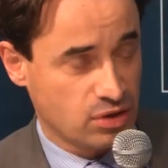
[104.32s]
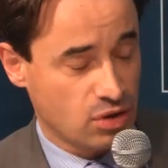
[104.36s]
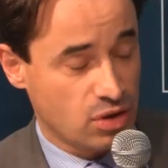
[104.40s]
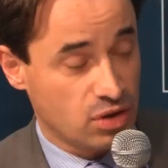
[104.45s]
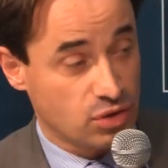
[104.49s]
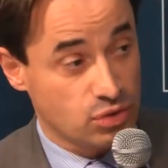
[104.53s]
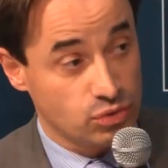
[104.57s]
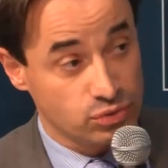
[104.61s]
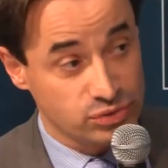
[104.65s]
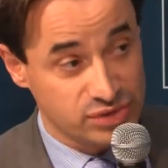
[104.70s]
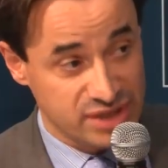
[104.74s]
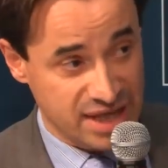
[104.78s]
are
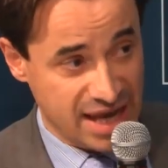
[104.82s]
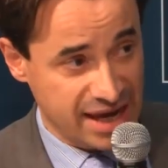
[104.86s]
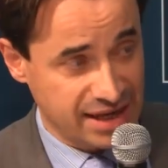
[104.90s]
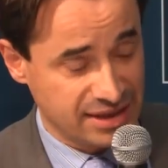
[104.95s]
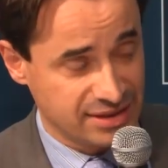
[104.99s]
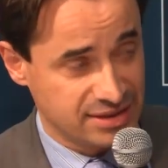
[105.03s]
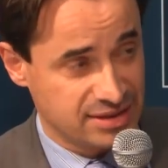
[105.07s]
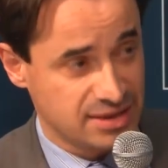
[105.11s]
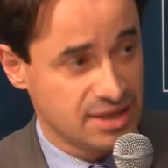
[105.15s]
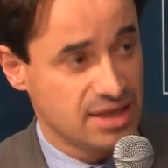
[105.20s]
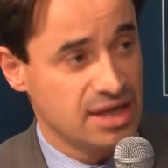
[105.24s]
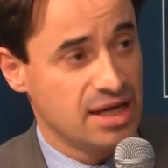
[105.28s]

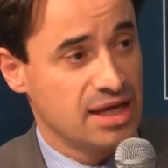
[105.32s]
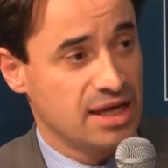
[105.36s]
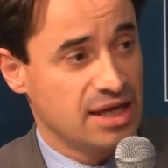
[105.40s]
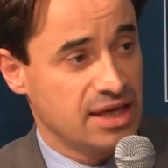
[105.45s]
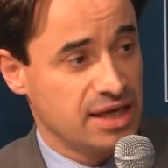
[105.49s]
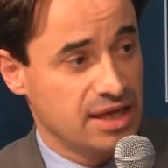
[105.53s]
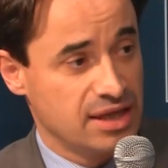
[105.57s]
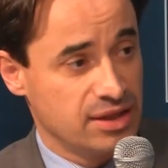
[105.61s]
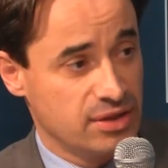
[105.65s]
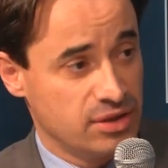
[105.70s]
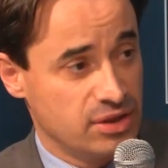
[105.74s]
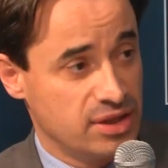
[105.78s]
contained
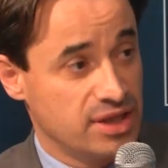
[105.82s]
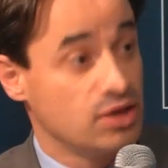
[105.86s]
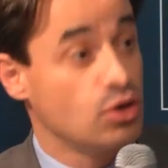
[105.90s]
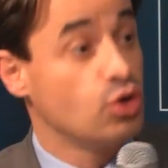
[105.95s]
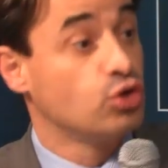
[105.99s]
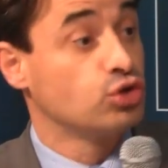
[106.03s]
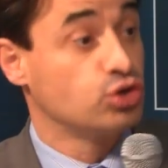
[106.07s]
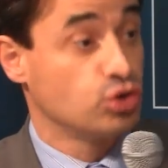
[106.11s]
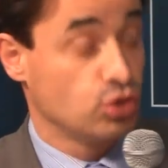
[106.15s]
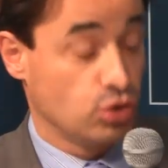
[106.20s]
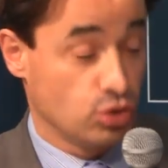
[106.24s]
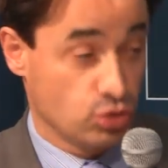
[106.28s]
in the
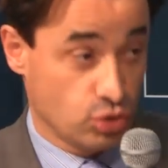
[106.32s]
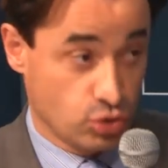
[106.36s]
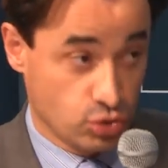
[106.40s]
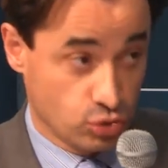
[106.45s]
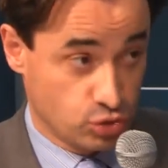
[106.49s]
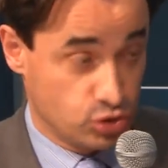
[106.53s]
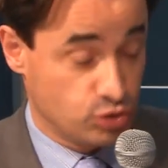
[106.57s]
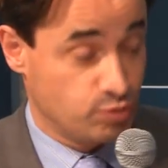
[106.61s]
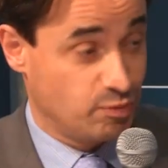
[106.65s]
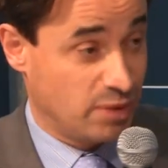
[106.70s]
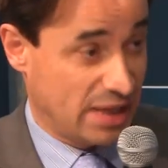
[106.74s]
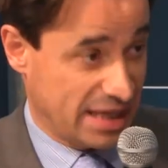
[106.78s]

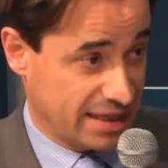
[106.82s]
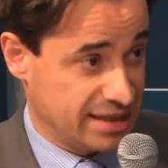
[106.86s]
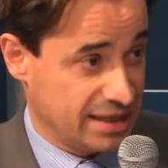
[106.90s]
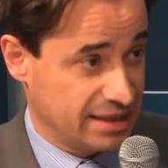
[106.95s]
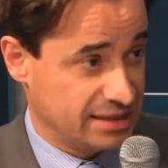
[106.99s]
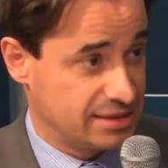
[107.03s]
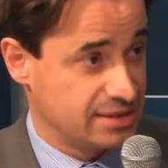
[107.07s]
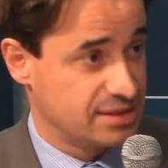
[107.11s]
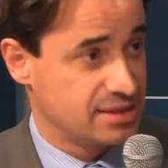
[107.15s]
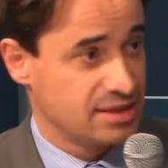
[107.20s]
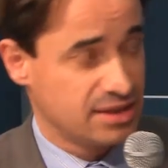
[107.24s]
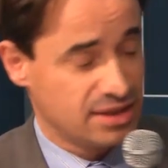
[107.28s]
autologous
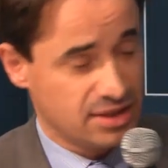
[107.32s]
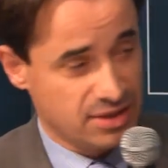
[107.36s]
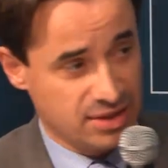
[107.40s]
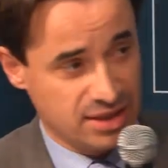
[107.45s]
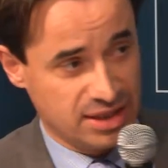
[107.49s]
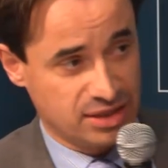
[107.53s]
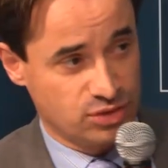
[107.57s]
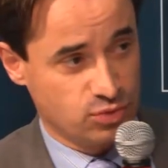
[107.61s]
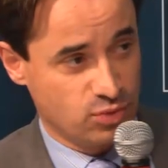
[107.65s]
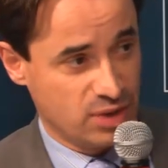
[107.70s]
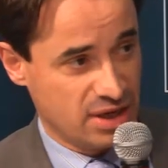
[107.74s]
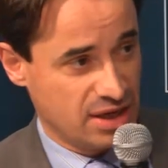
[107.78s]
plaquette
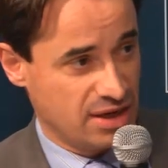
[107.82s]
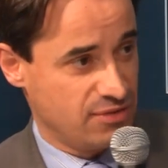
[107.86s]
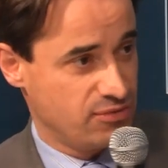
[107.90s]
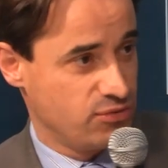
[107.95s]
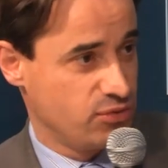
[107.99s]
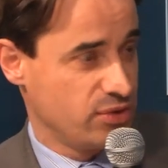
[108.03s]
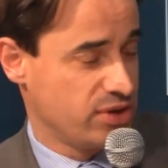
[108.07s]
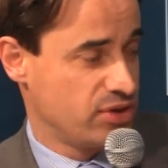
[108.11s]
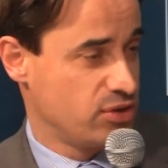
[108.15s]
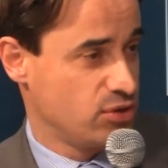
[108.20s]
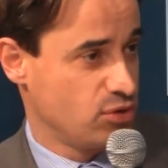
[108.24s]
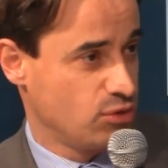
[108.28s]
that we have
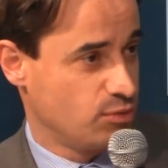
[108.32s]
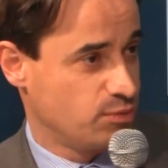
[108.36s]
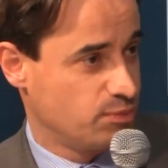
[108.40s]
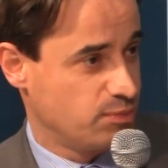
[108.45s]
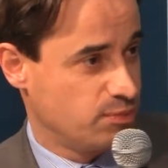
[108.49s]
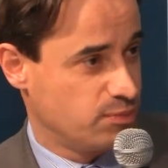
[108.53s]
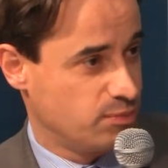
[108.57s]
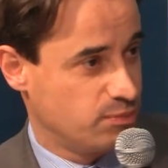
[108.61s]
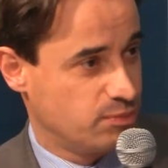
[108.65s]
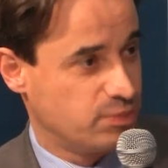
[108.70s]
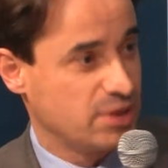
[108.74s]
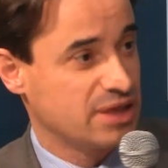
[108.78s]
with the
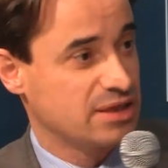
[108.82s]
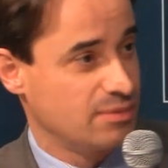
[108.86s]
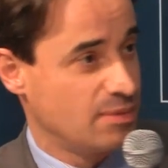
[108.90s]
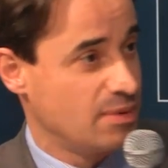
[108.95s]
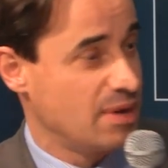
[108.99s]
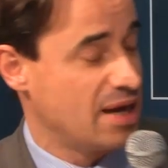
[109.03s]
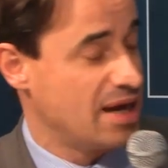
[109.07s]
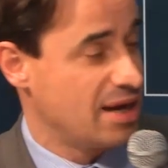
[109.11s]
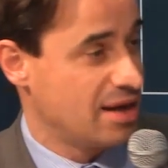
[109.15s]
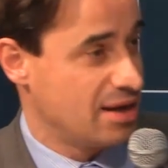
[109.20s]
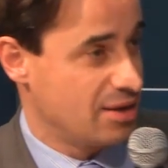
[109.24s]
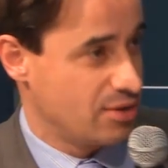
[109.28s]

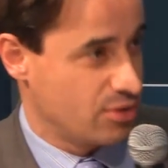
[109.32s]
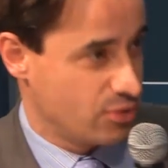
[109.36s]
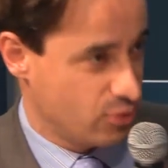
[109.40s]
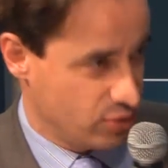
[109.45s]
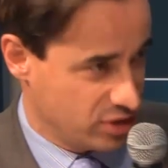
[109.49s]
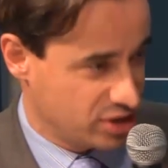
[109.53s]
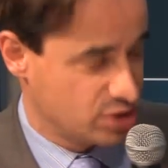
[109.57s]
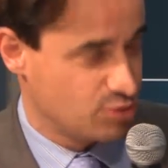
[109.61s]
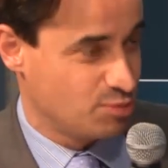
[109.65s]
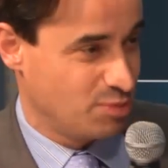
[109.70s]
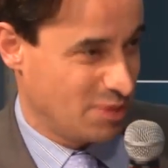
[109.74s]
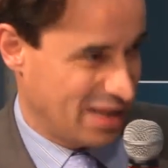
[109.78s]

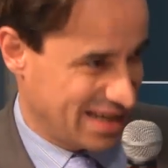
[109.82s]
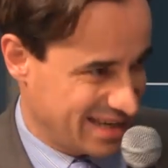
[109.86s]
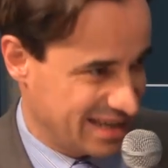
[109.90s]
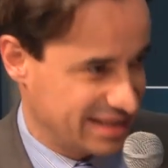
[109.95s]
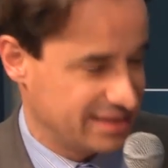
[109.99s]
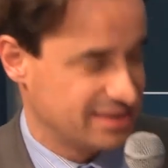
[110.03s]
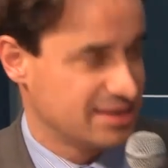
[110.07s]
plasma-rich plaquette.